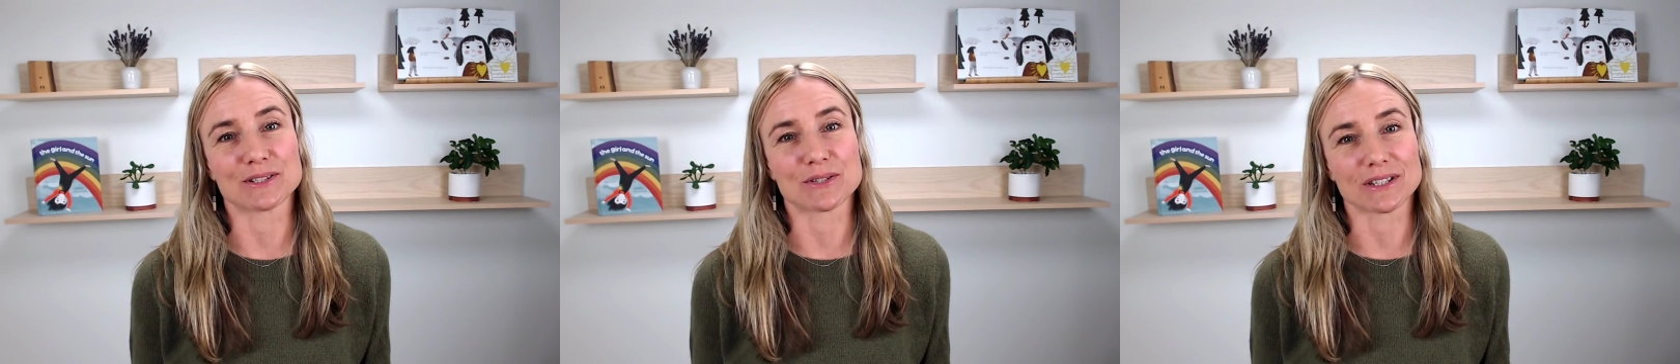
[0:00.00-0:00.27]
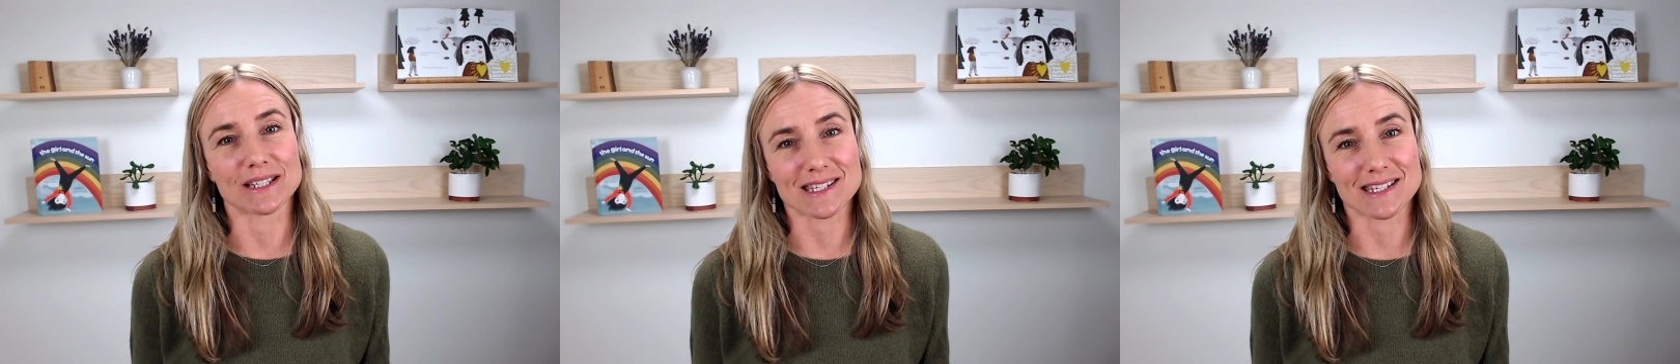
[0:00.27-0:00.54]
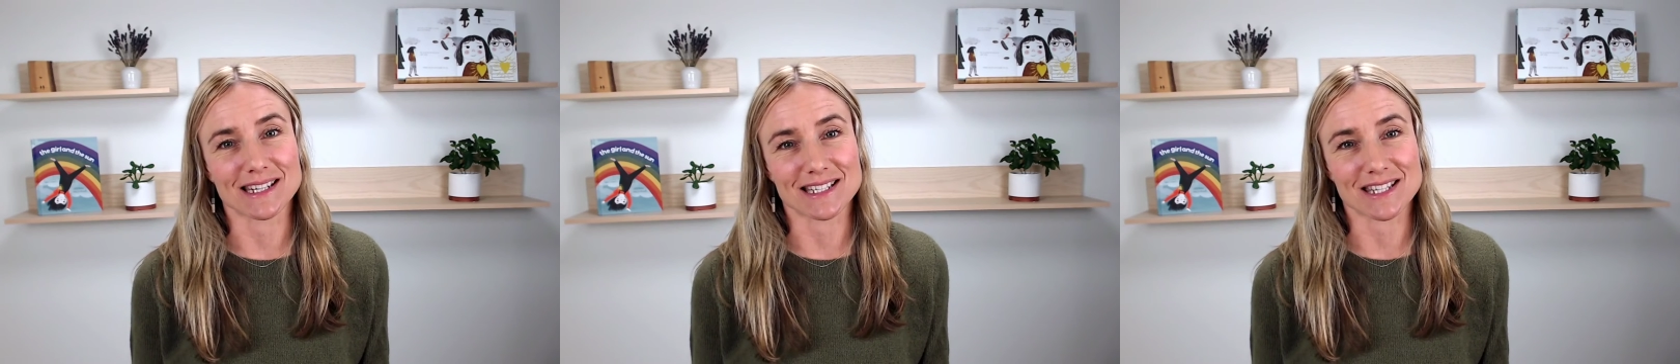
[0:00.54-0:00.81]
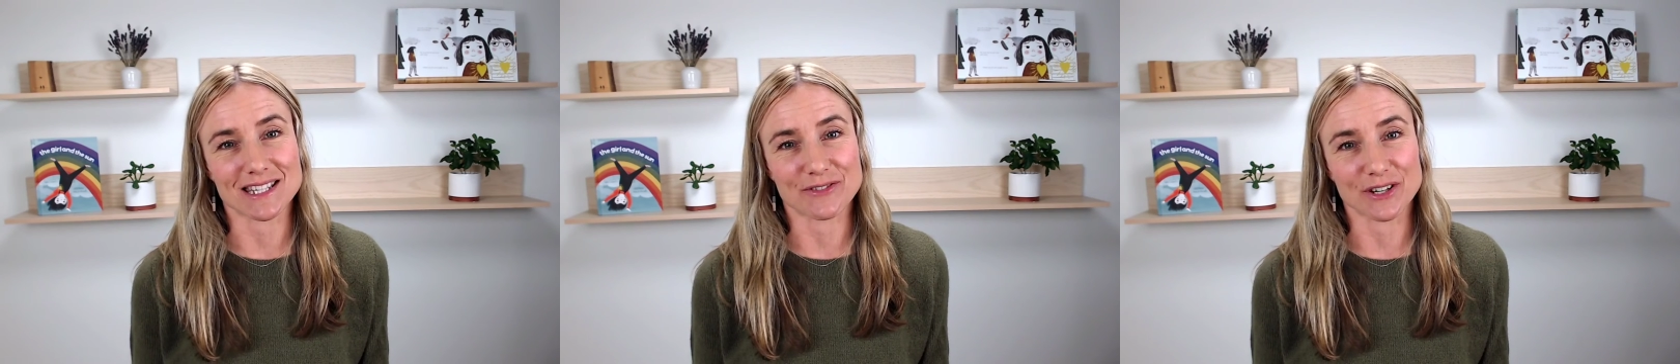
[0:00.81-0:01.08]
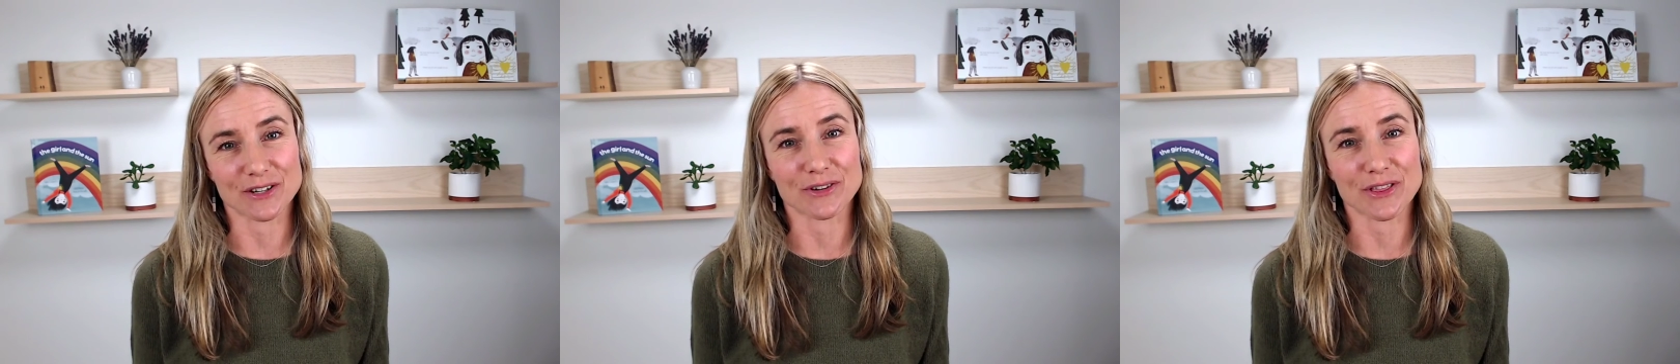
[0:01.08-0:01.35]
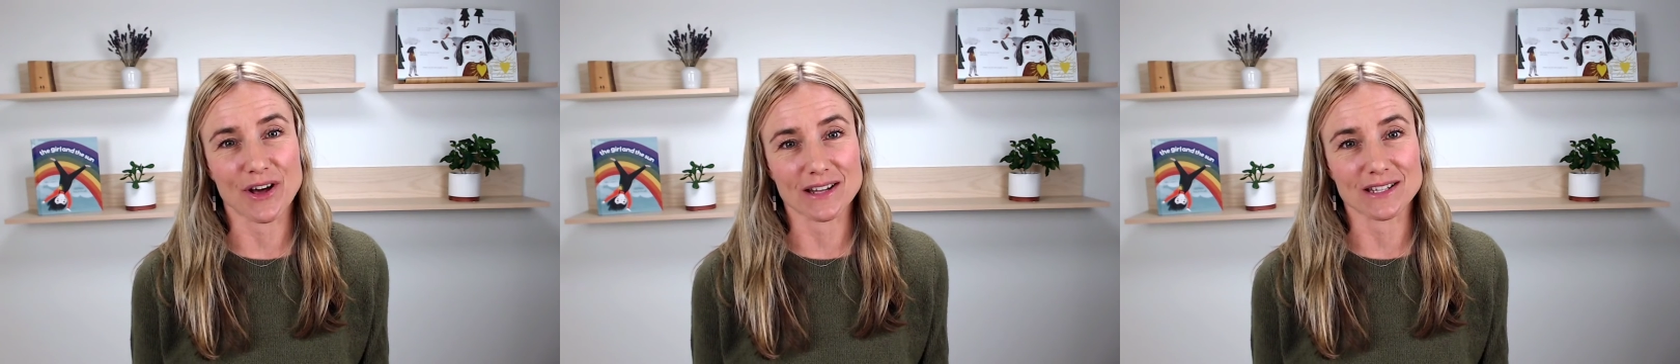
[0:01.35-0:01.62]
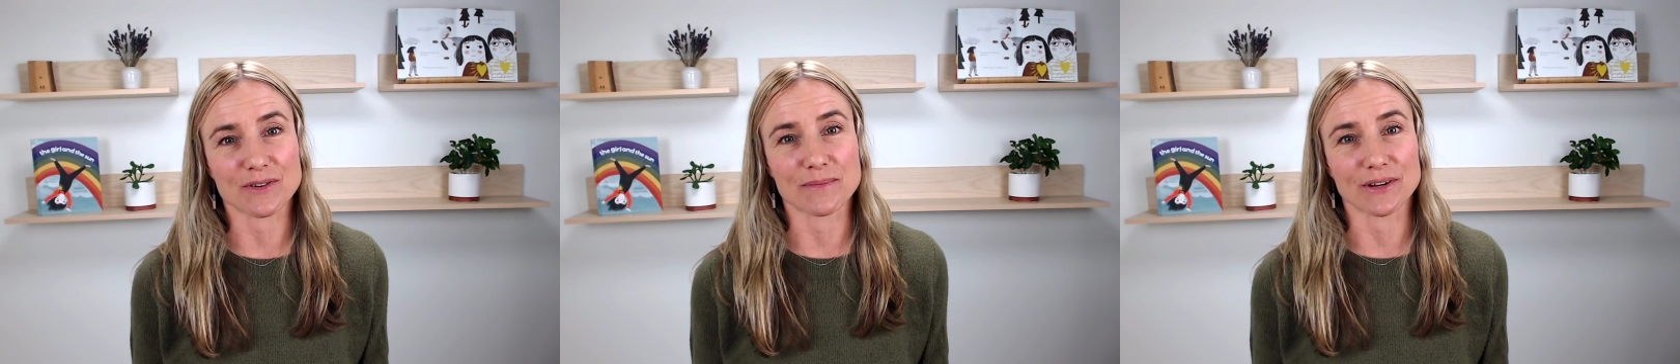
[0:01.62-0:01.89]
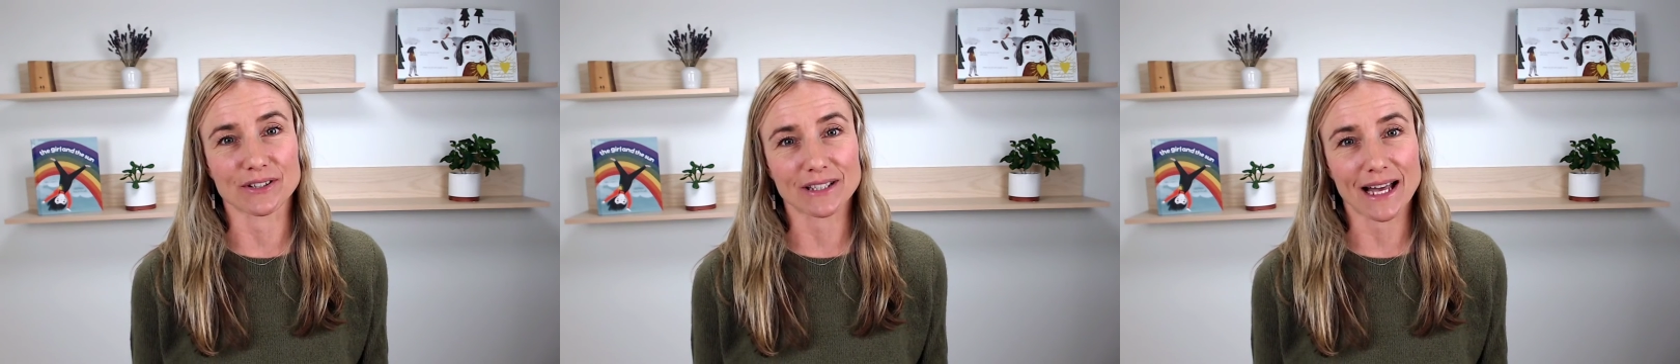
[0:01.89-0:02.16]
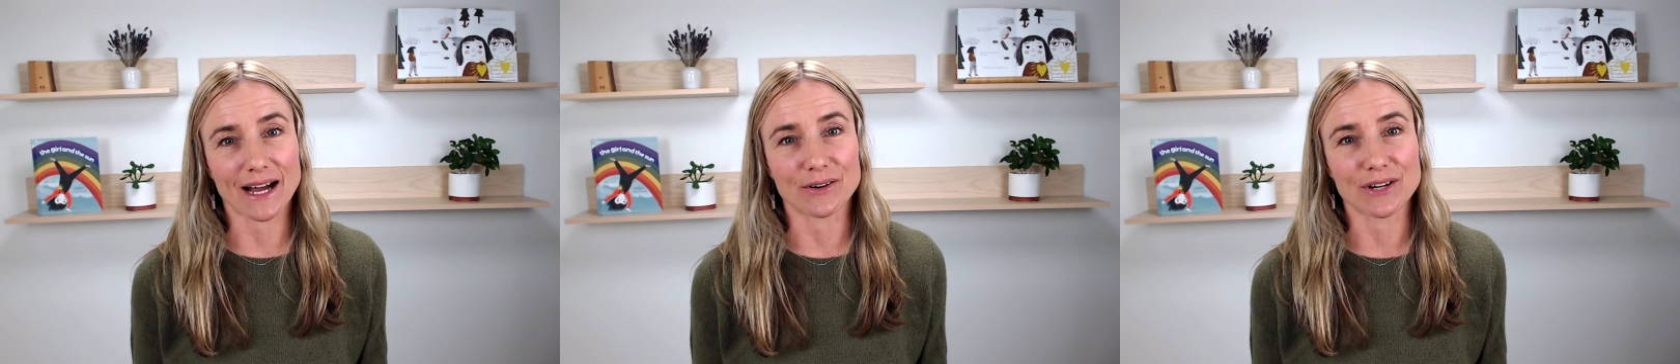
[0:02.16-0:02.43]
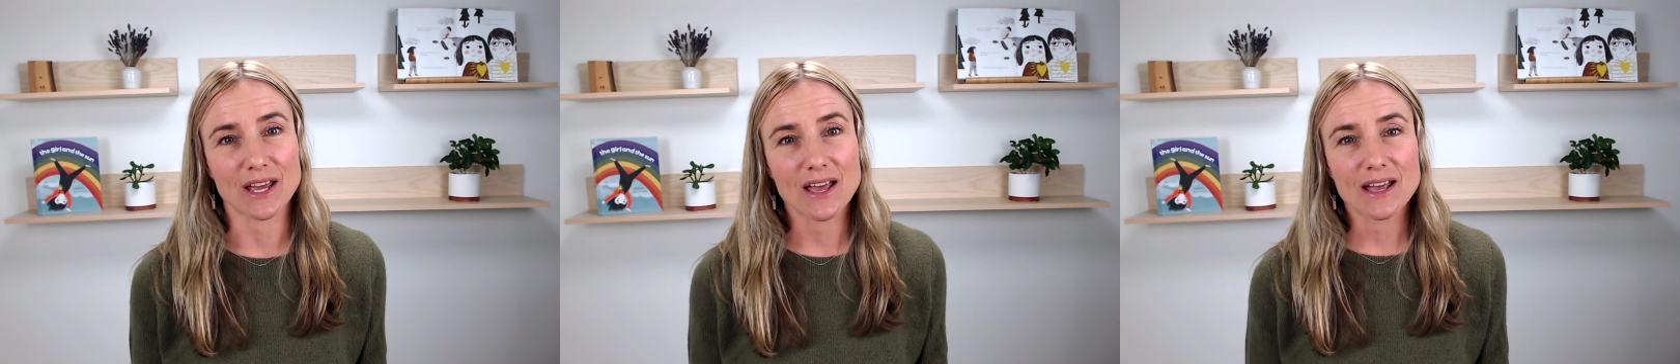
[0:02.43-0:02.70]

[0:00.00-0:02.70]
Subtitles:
due to listening to the fearful thoughts from their cloud,